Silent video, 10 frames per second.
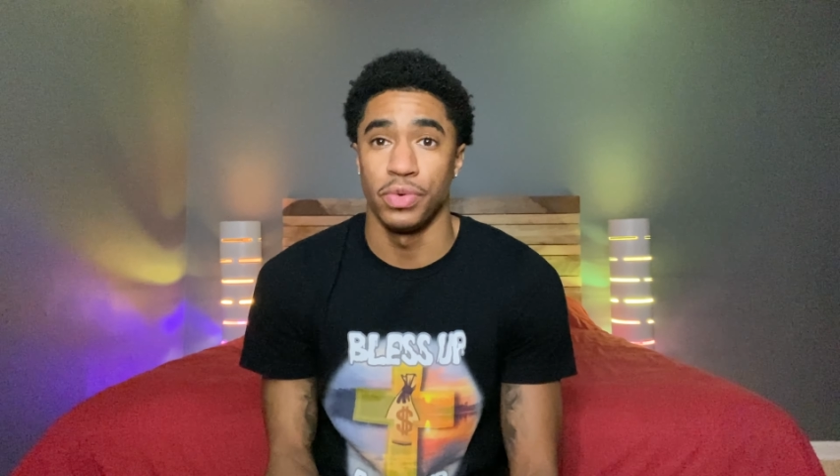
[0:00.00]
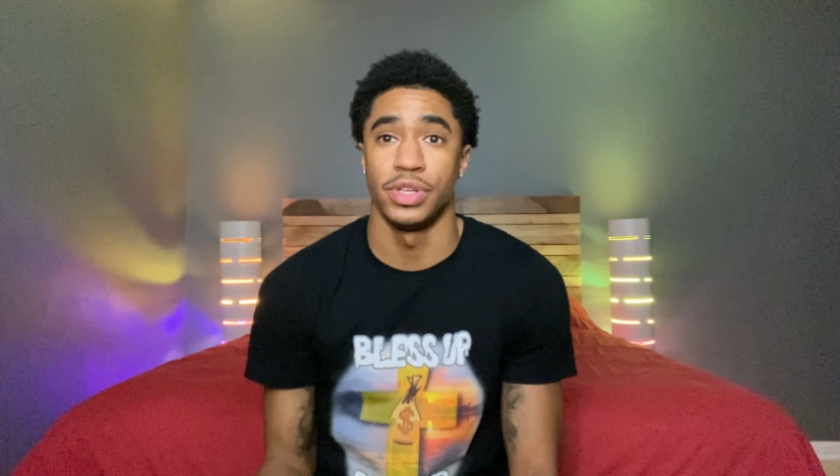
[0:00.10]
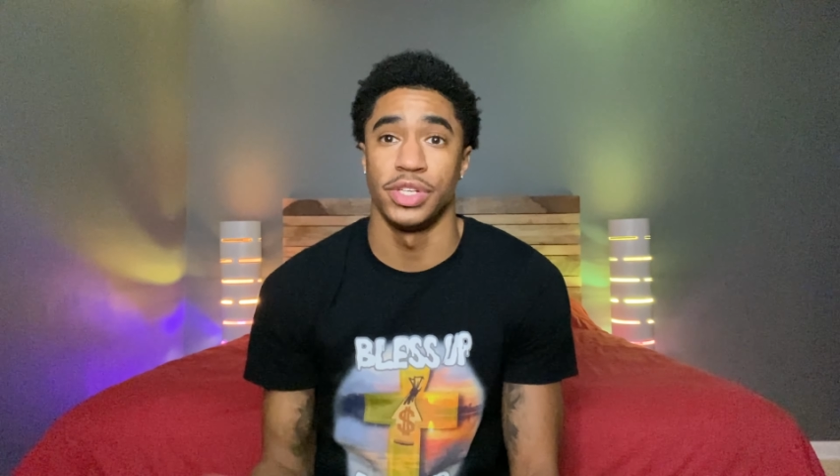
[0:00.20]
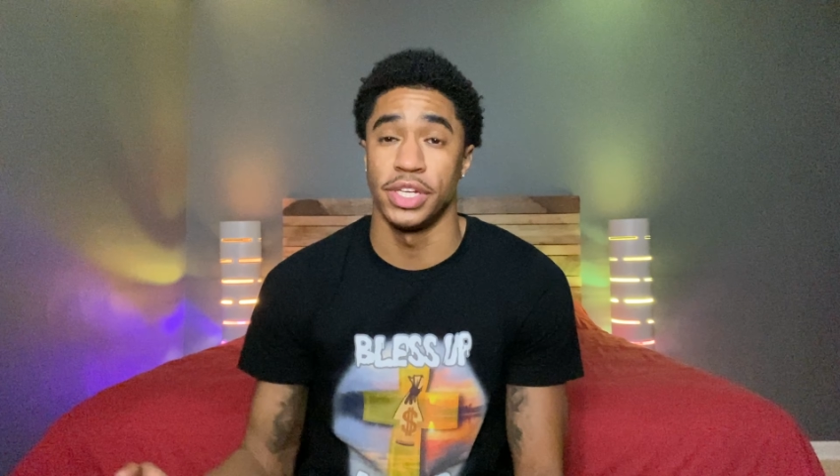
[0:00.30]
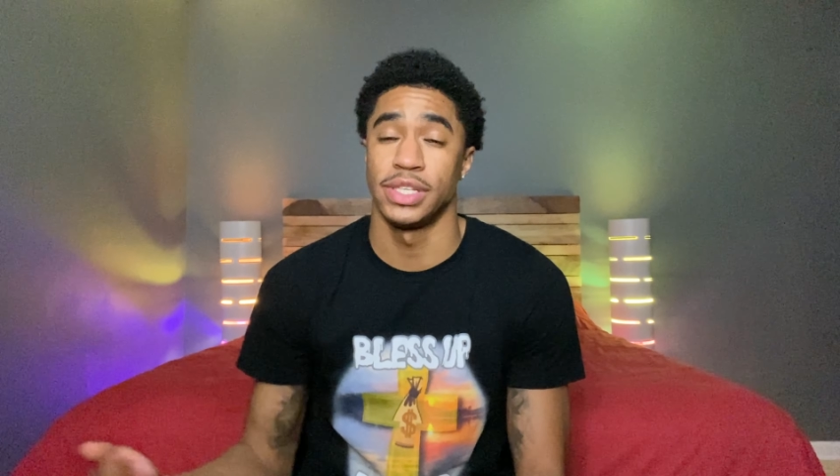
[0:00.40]

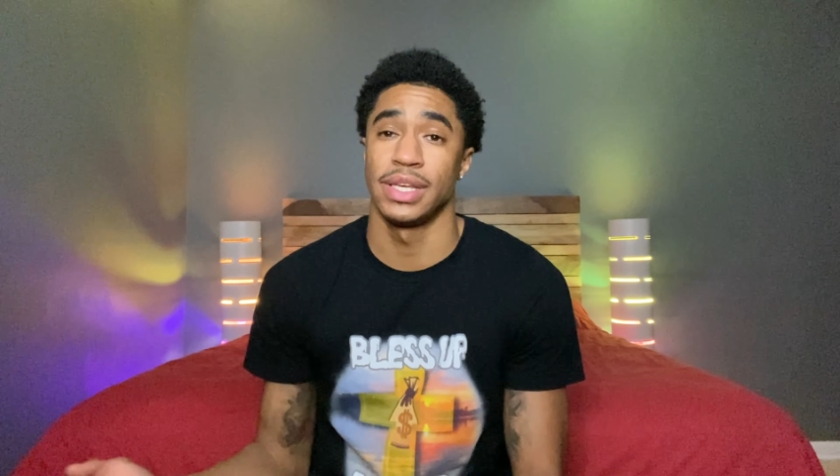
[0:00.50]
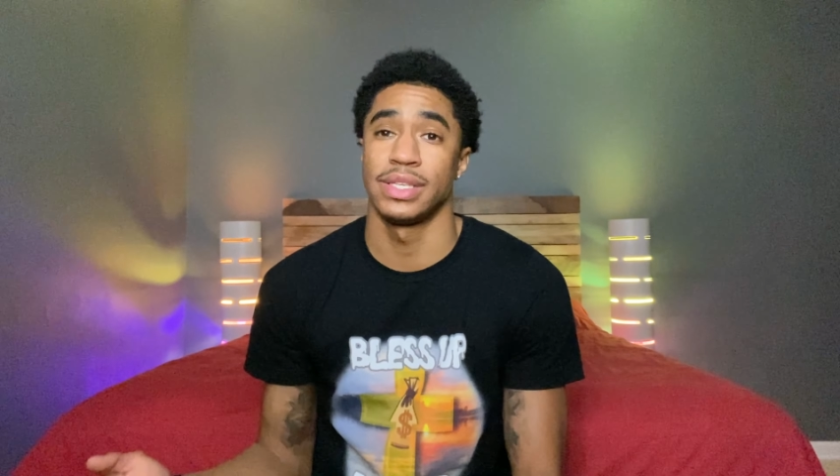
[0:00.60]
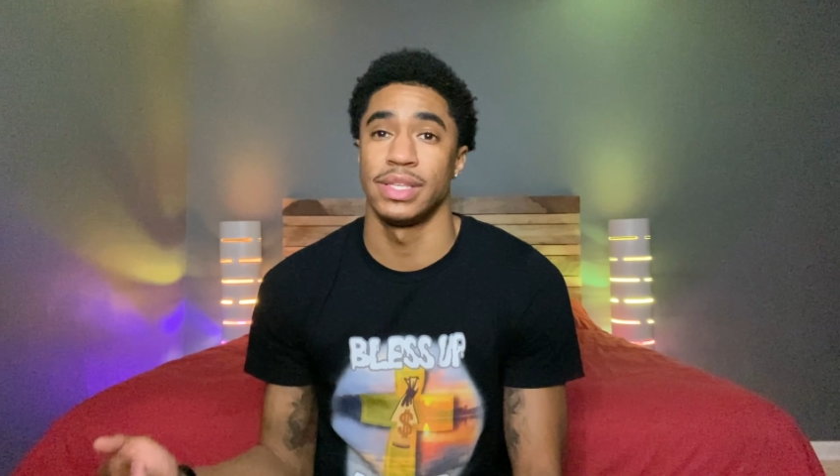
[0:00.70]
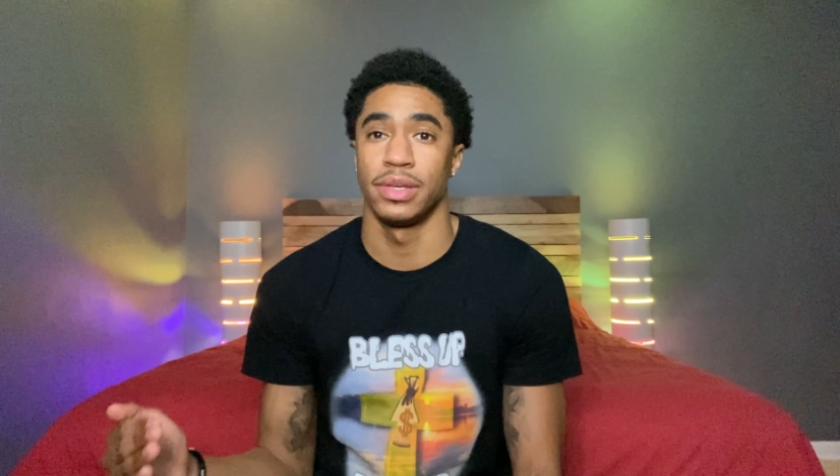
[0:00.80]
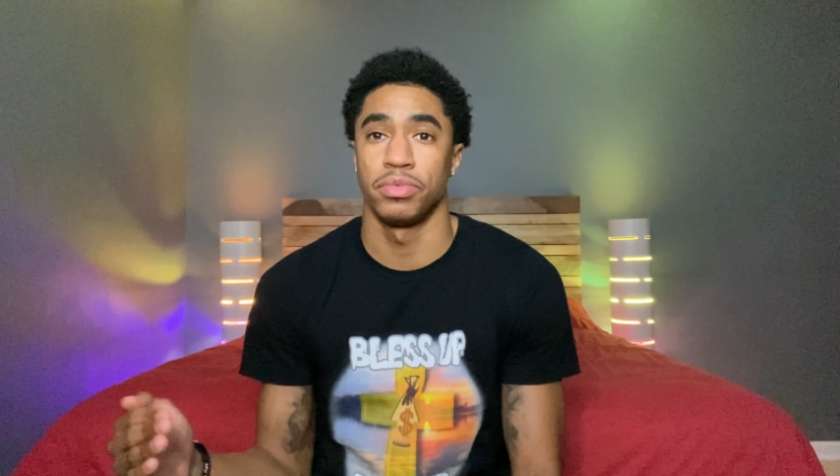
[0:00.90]
just as
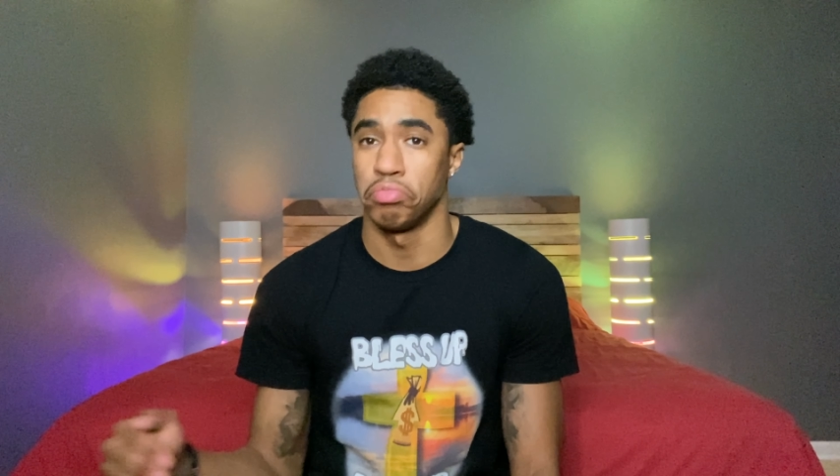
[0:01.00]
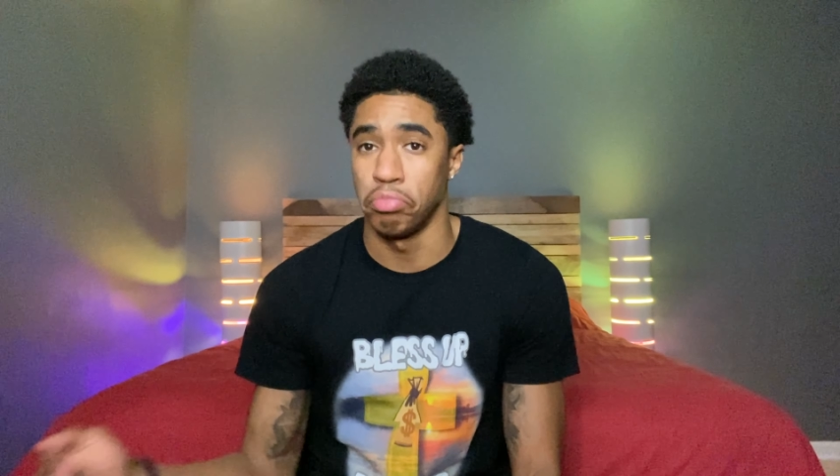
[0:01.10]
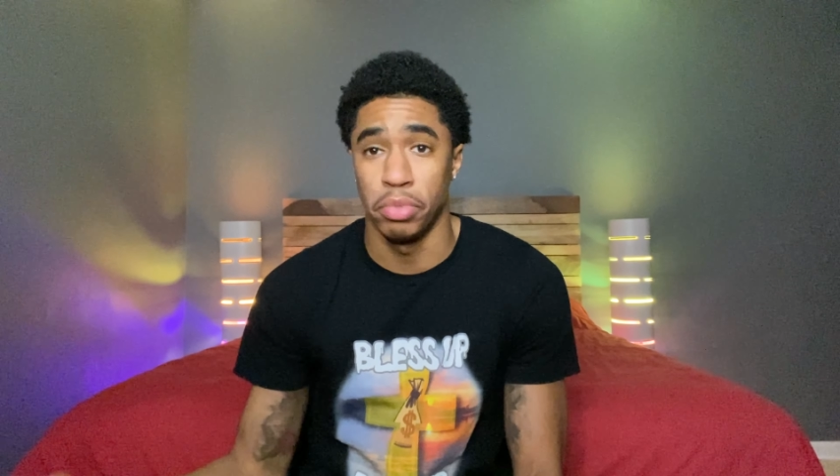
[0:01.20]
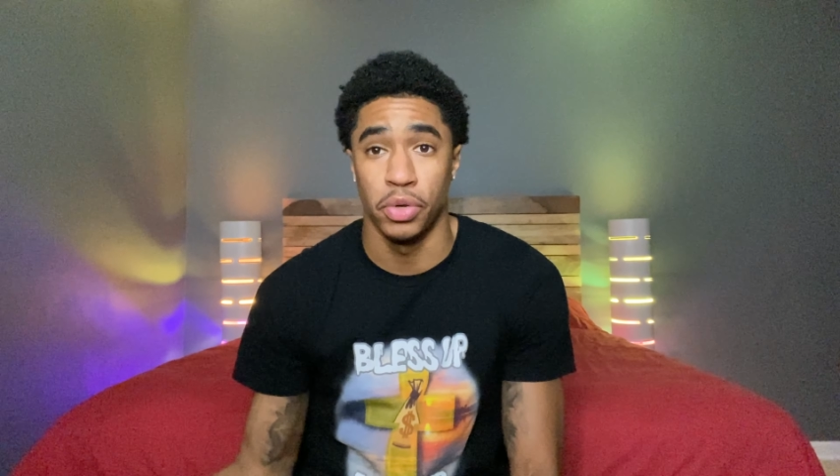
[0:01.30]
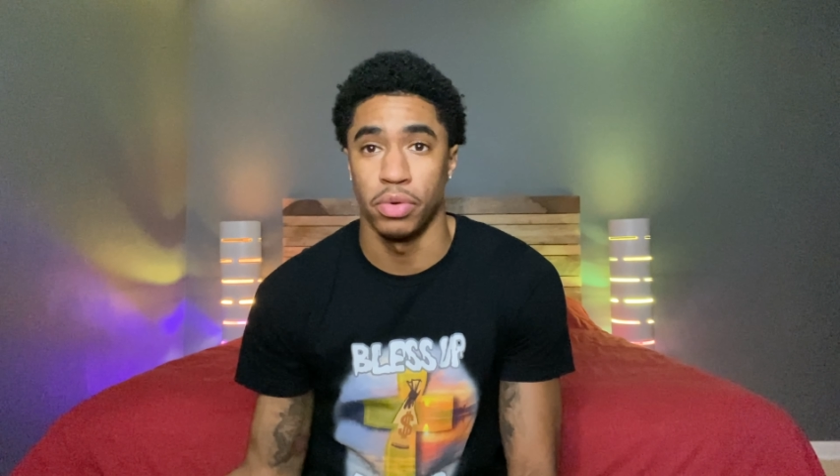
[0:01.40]
the
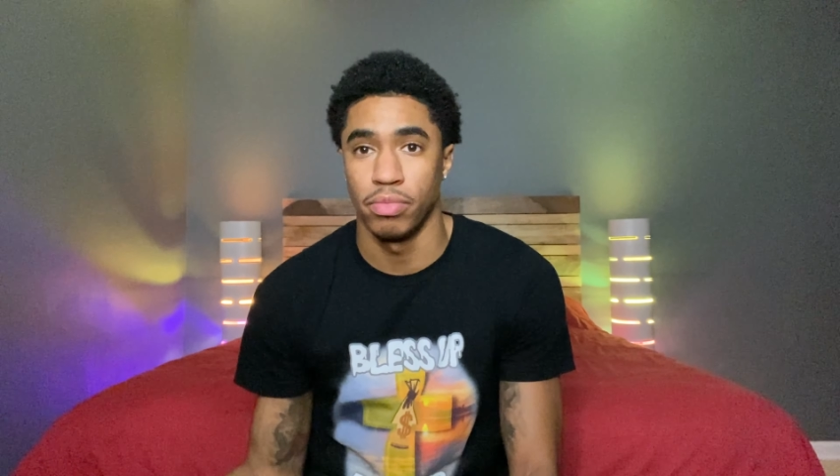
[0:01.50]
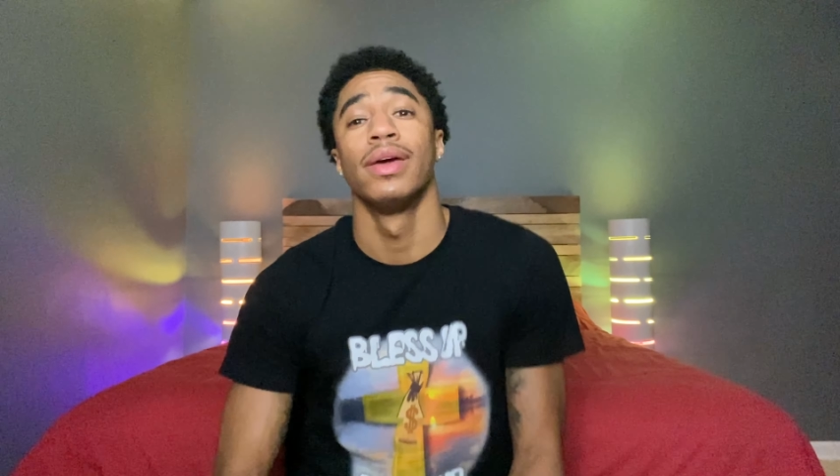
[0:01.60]
middle.